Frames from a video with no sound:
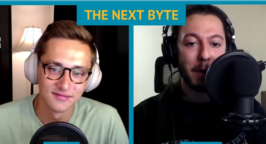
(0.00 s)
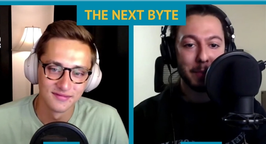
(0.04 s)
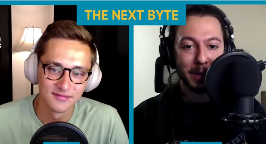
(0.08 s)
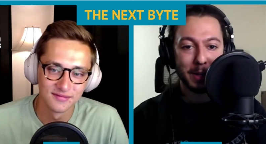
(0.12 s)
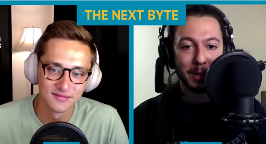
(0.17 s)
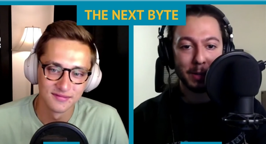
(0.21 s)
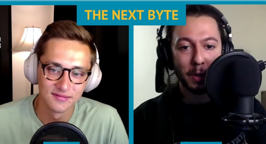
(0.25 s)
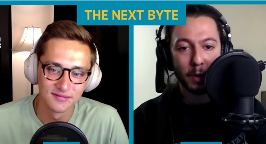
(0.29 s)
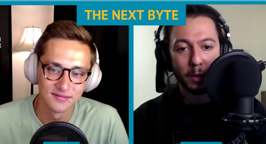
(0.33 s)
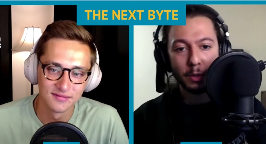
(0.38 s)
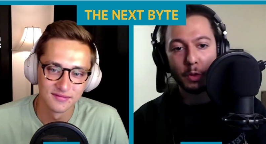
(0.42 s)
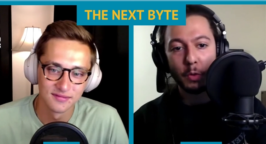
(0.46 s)

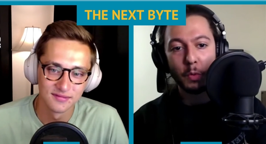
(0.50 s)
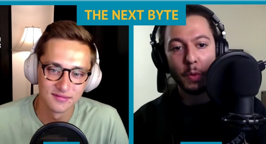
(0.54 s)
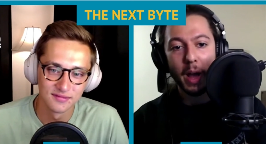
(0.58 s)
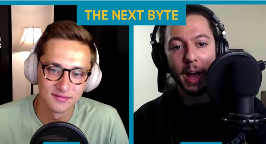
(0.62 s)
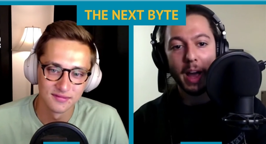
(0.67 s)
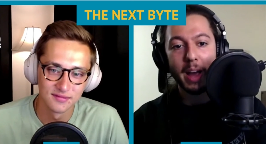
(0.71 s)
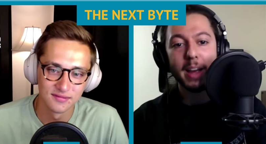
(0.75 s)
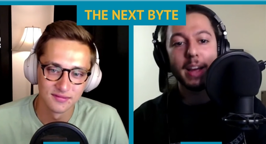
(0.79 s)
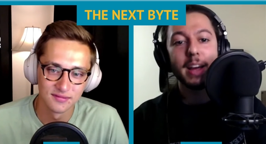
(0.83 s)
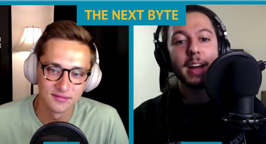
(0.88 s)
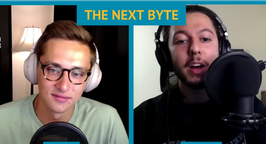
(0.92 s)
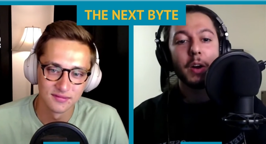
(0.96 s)
Speaker 1: helping along the
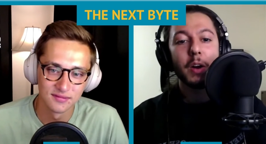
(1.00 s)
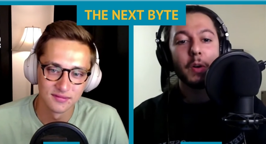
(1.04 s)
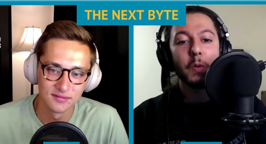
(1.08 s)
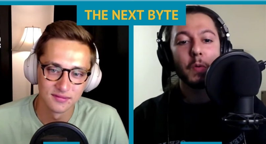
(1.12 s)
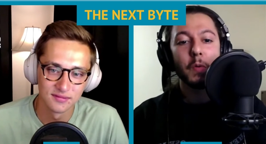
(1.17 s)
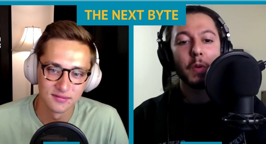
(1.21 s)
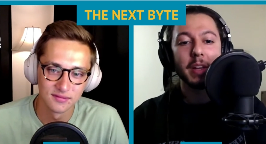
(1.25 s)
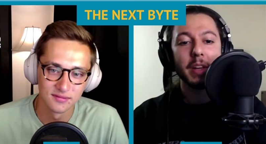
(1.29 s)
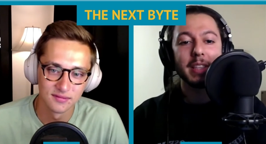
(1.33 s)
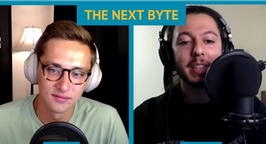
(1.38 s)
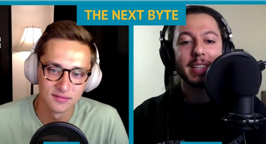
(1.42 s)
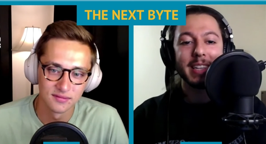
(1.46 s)
way,
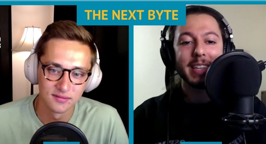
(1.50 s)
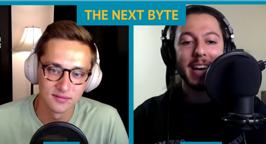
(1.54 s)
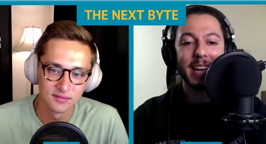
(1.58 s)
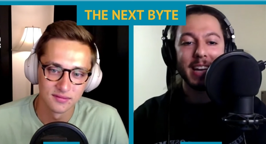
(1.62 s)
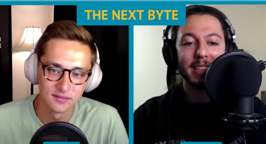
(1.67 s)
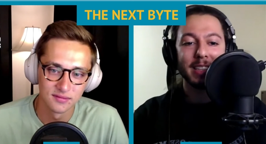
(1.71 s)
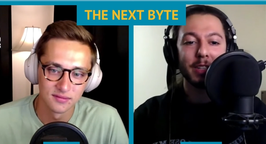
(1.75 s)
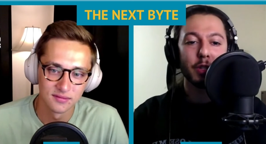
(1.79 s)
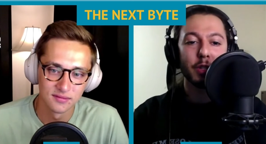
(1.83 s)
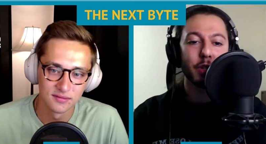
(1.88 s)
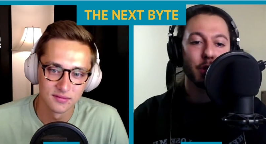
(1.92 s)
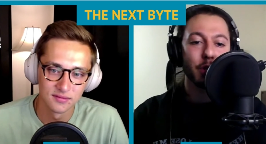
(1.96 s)
with
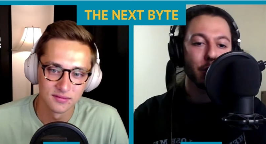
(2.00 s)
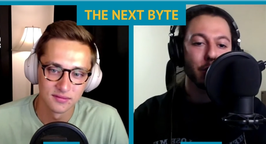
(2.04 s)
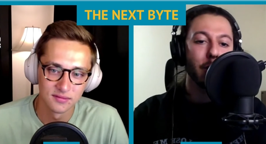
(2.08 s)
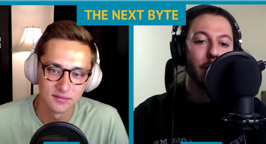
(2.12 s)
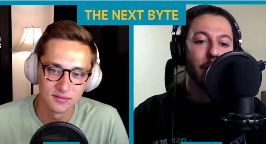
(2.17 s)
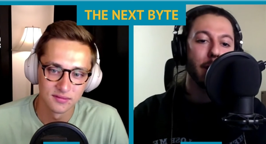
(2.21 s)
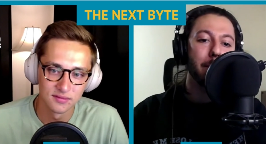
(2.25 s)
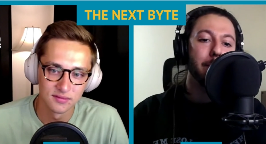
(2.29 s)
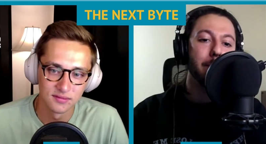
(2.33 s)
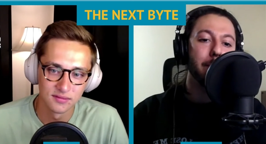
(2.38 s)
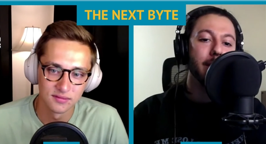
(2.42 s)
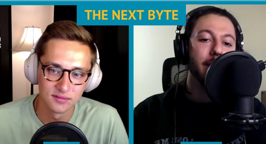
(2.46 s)
Caitlin Zhu,
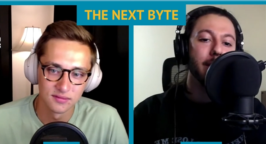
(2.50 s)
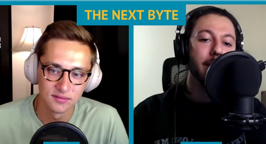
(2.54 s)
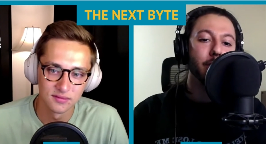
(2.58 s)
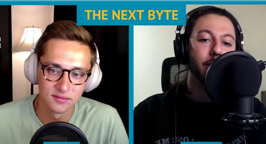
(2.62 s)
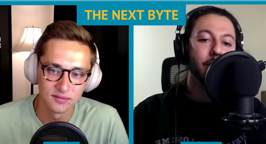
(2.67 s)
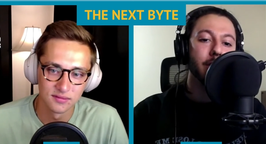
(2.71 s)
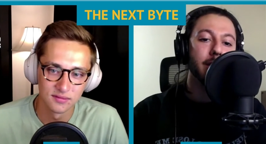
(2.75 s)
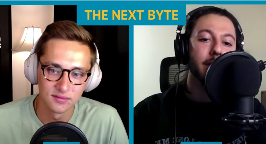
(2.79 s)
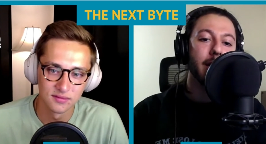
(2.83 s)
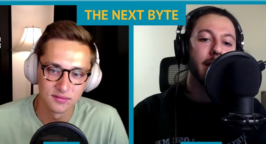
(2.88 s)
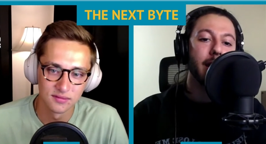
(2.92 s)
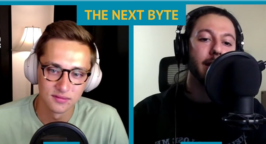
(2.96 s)
a
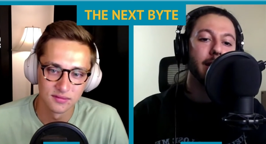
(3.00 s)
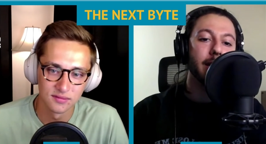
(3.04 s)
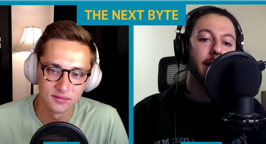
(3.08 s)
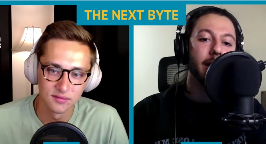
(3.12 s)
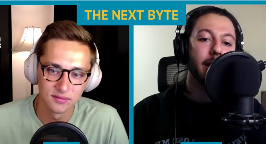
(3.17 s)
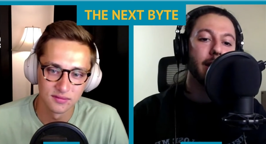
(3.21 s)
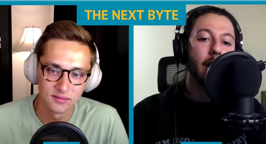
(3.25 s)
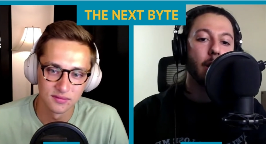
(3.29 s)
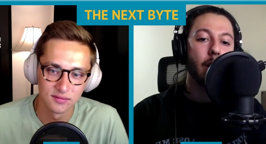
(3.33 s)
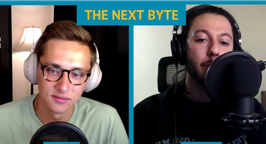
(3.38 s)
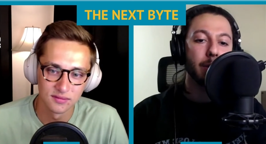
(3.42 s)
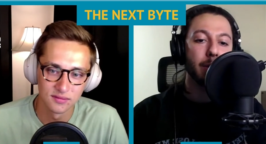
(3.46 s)
PhD
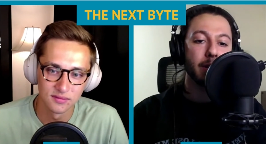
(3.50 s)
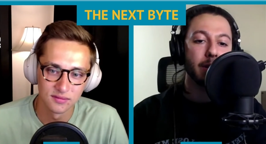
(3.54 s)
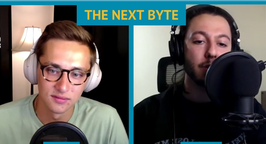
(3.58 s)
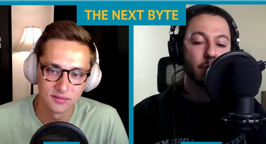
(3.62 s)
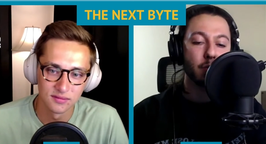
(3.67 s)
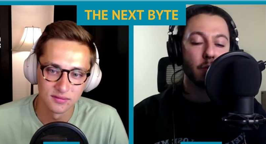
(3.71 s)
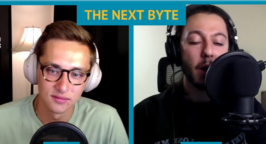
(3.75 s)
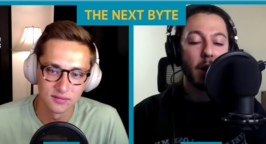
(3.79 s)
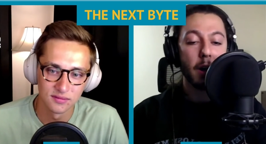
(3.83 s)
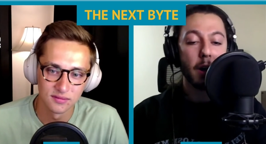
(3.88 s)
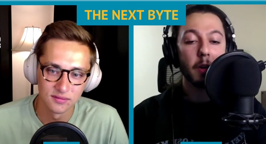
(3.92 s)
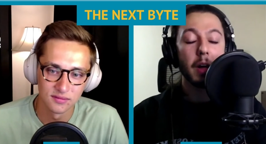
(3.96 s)
candidate, helping
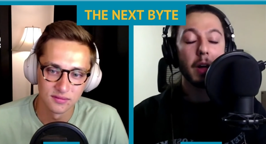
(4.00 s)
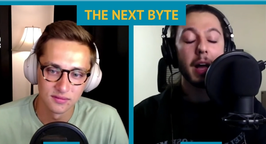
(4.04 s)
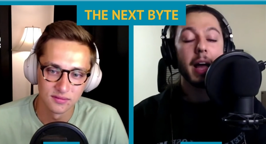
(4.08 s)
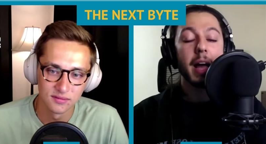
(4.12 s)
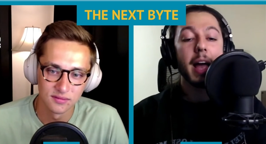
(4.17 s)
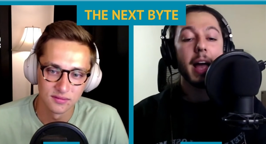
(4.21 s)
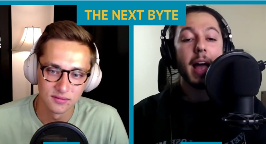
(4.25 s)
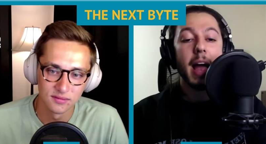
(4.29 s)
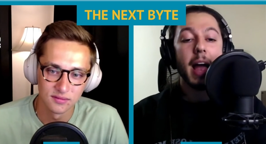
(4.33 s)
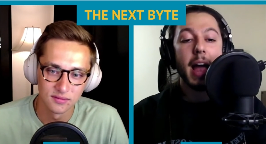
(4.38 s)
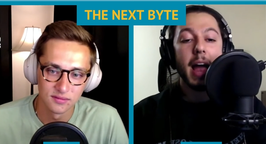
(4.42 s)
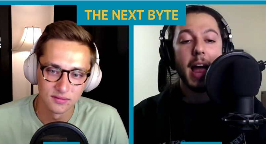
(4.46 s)
as well,
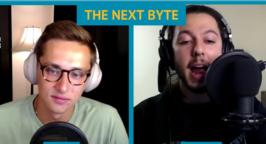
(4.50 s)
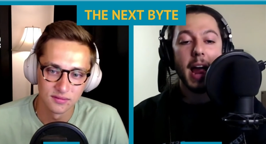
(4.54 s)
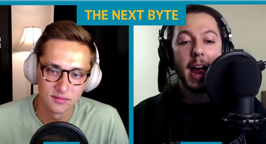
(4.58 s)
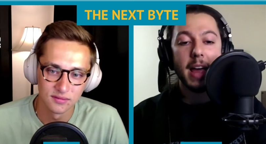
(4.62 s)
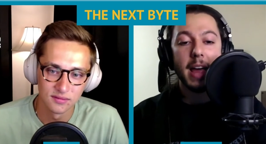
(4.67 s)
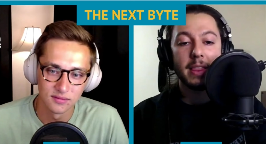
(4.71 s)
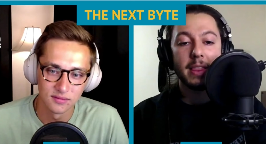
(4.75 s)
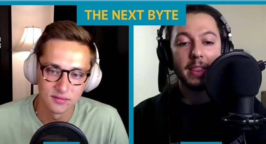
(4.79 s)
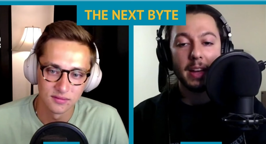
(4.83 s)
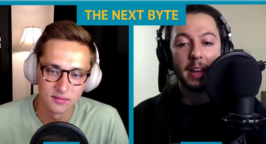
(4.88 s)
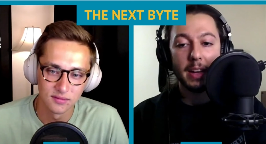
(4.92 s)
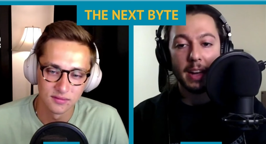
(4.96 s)

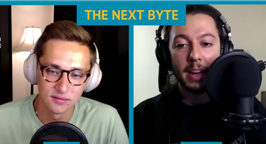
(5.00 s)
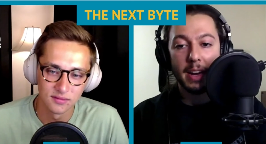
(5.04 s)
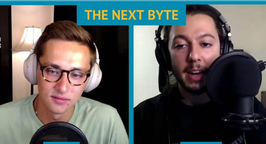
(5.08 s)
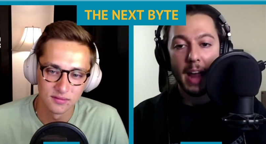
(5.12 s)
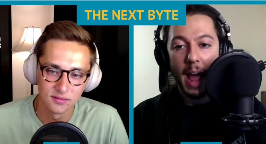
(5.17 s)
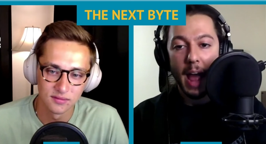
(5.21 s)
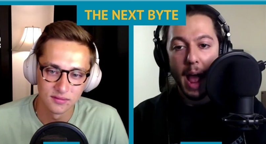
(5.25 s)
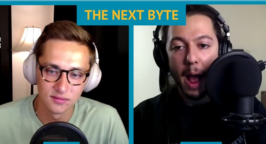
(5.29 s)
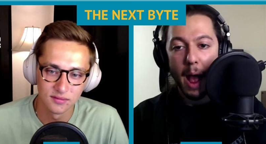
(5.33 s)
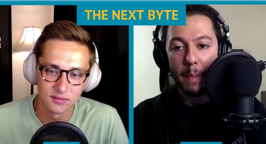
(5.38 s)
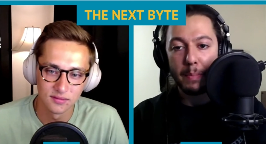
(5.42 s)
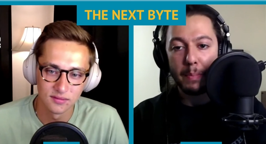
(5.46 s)
and then
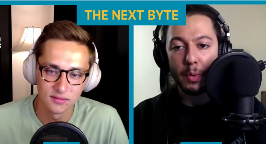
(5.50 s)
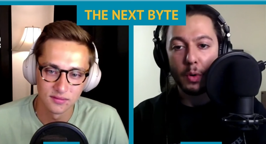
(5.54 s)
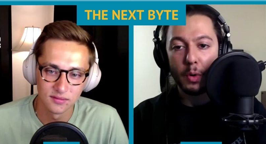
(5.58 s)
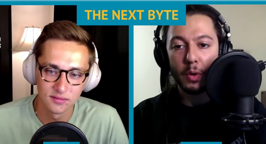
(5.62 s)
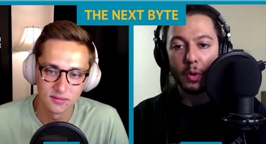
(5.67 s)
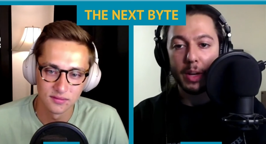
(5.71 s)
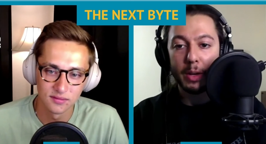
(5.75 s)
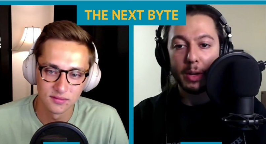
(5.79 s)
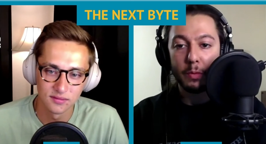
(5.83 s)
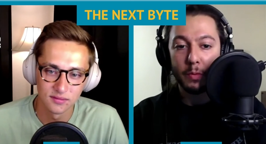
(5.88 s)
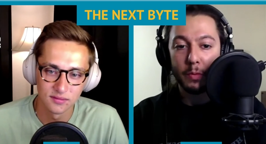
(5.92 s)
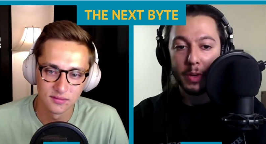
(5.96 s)
an
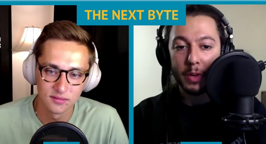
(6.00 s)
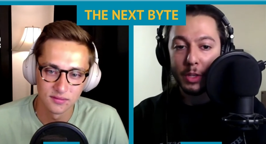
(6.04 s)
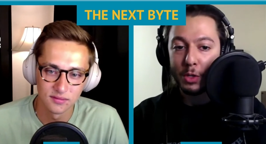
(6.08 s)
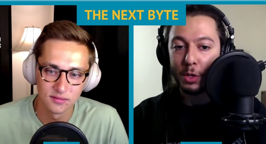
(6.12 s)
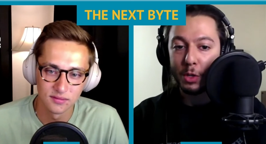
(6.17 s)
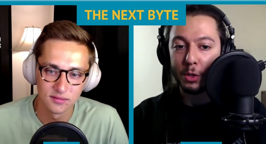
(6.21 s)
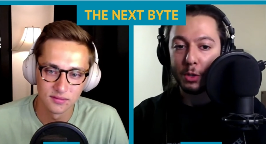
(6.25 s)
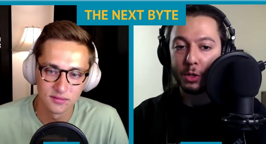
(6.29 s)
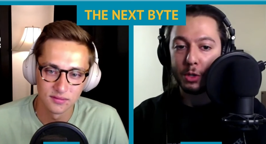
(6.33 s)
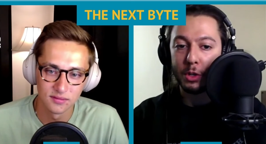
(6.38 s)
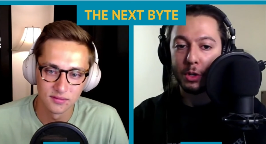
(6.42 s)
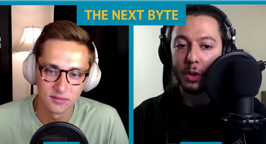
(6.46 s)
Apple
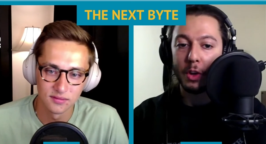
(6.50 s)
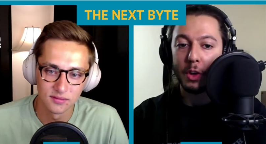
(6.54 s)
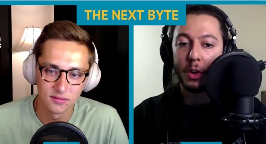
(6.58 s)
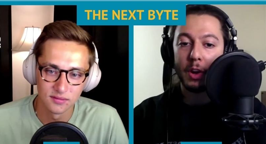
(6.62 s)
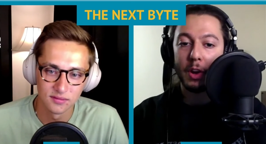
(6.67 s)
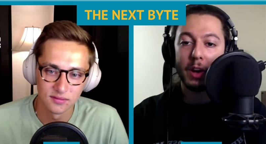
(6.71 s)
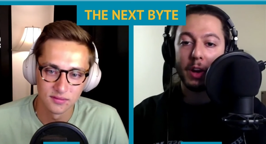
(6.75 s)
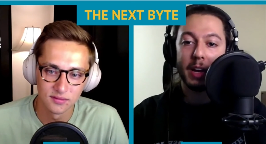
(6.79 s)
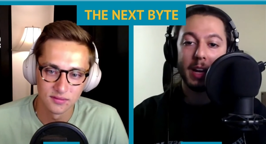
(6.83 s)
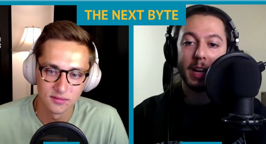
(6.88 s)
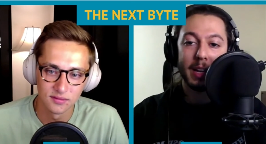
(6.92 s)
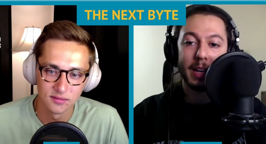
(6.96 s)
researcher
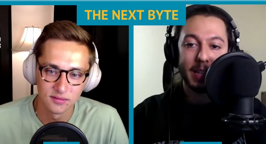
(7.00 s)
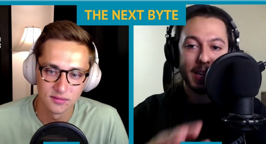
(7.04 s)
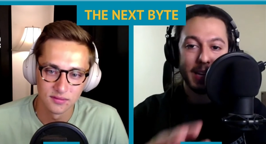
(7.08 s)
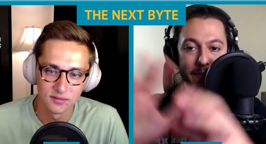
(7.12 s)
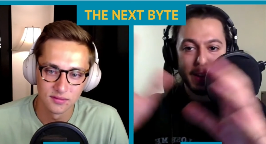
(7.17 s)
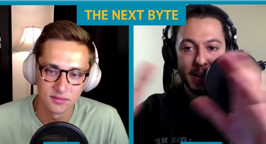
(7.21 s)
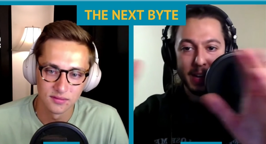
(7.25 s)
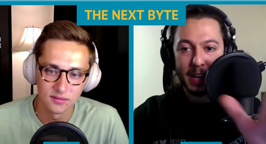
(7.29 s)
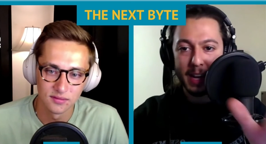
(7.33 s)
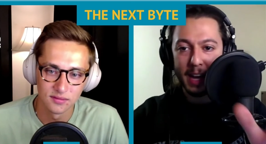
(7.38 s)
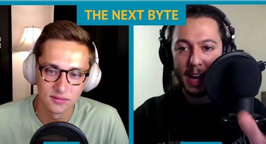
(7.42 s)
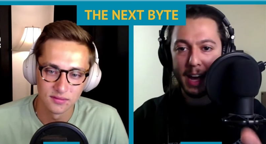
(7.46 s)

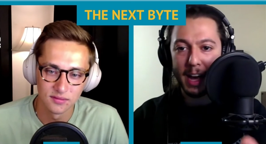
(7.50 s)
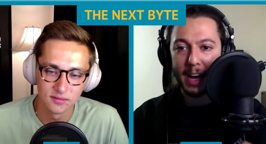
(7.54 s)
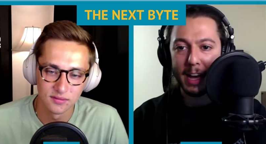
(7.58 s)
giving